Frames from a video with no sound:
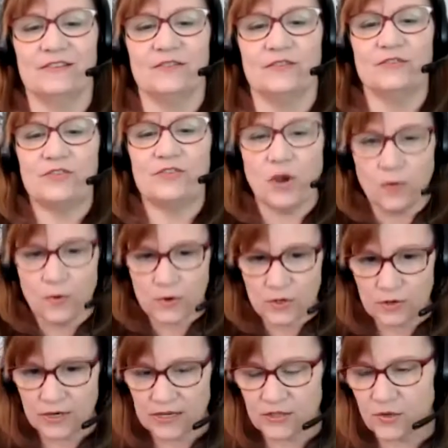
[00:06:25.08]
So
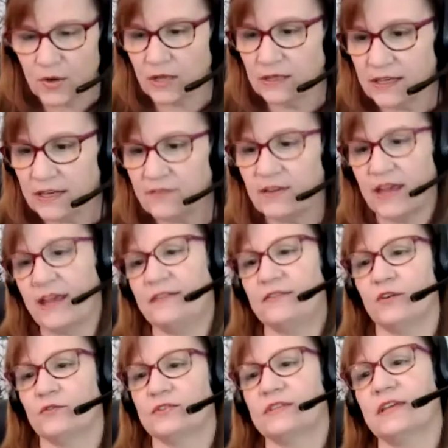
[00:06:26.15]
you need to alleviate
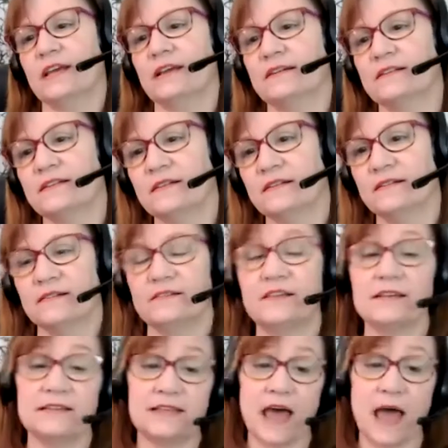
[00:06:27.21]
those things.
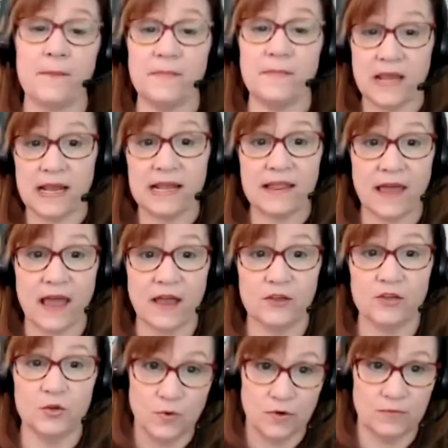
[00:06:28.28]
Does that mean that
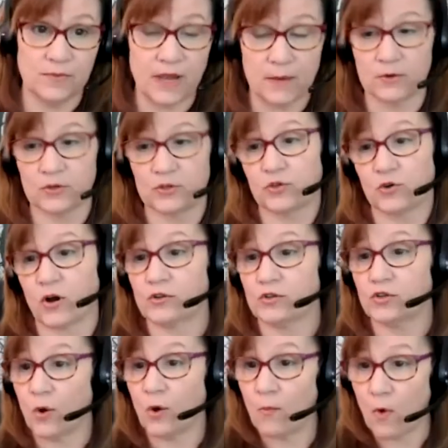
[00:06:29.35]
you wouldn't be able to start
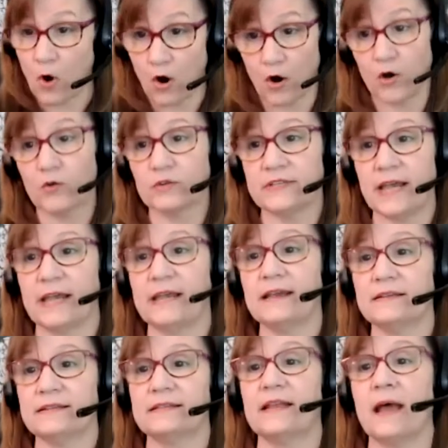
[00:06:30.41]
tomorrow taking
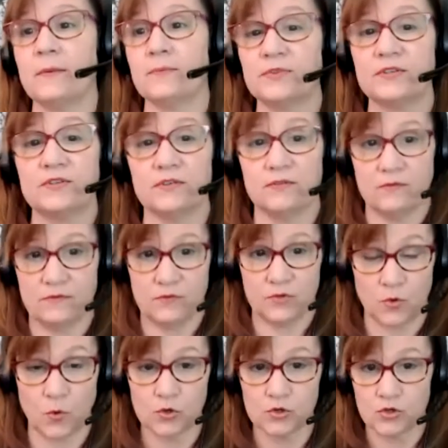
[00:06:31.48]
steps
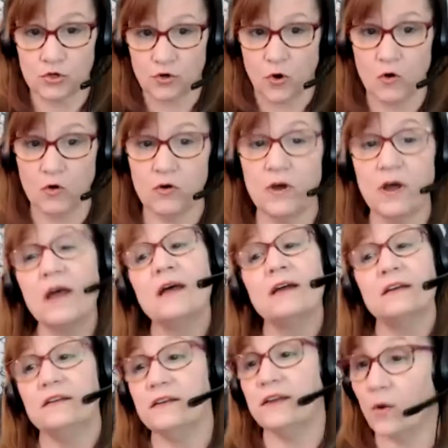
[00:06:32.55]
towards your goal?
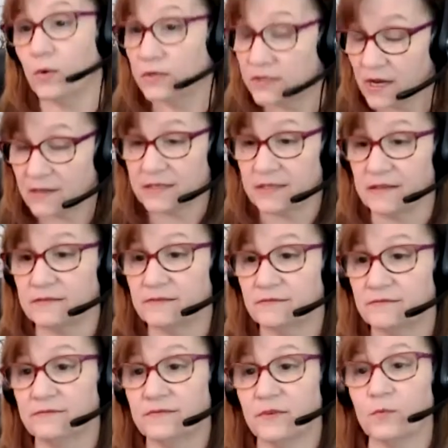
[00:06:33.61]
No, it doesn't.
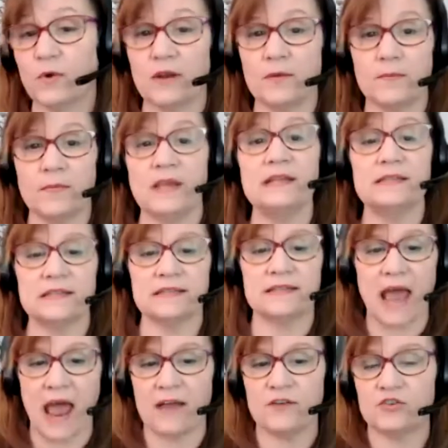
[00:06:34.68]
What it means is
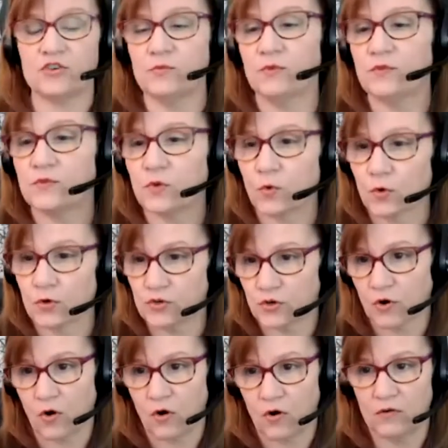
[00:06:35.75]
as you move towards your
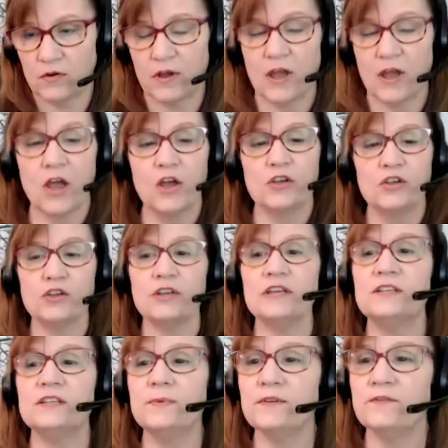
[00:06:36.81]
goal, you need
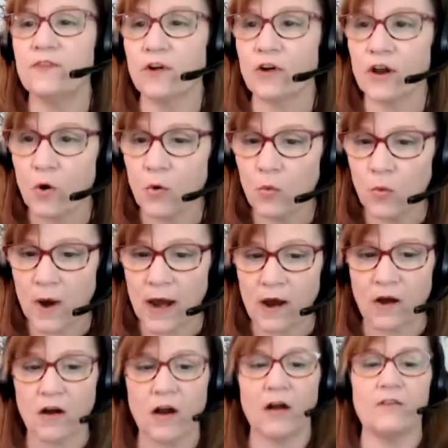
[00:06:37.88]
to be very
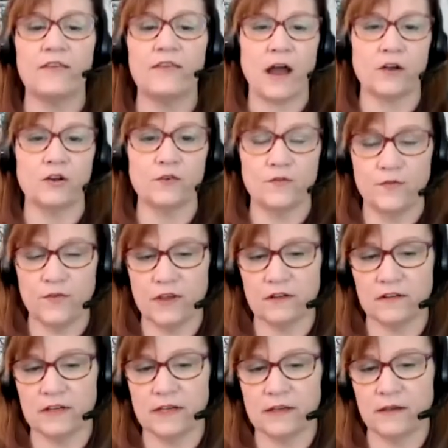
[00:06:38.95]
aware of how you're
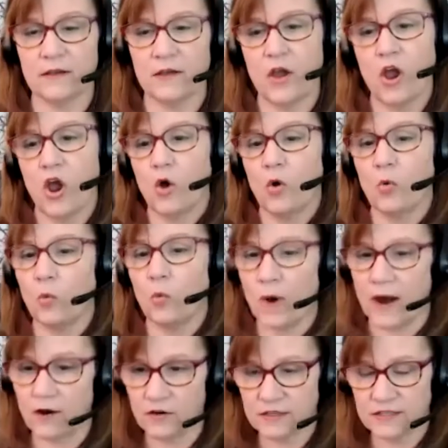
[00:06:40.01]
feeling,
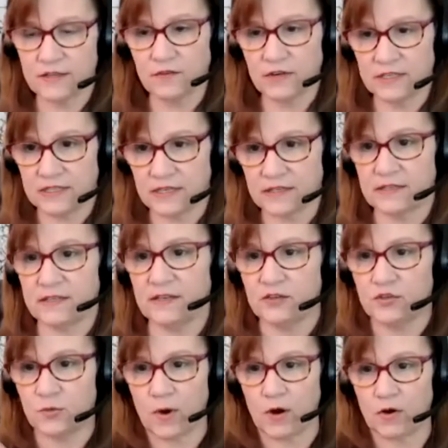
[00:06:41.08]
where is the
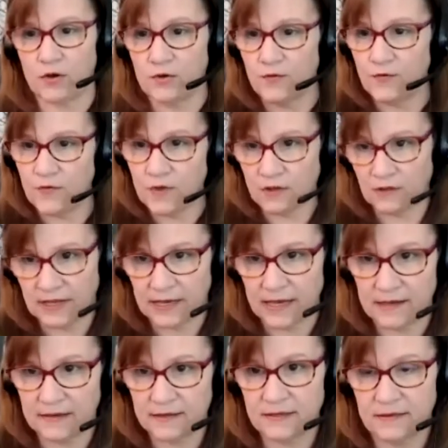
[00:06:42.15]
resistance, where are you feeling
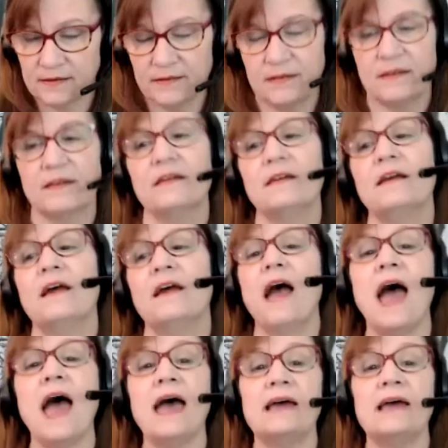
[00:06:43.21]
it,
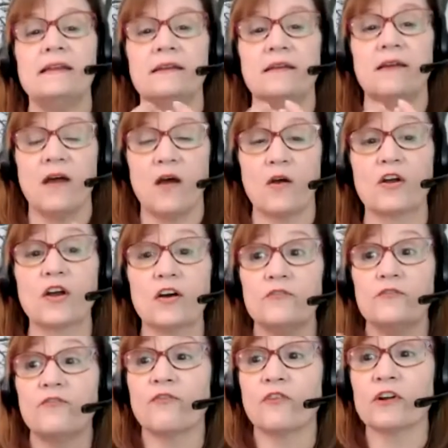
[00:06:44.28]
and
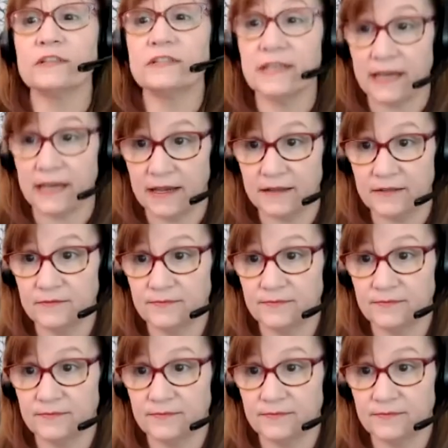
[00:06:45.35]
confronting it,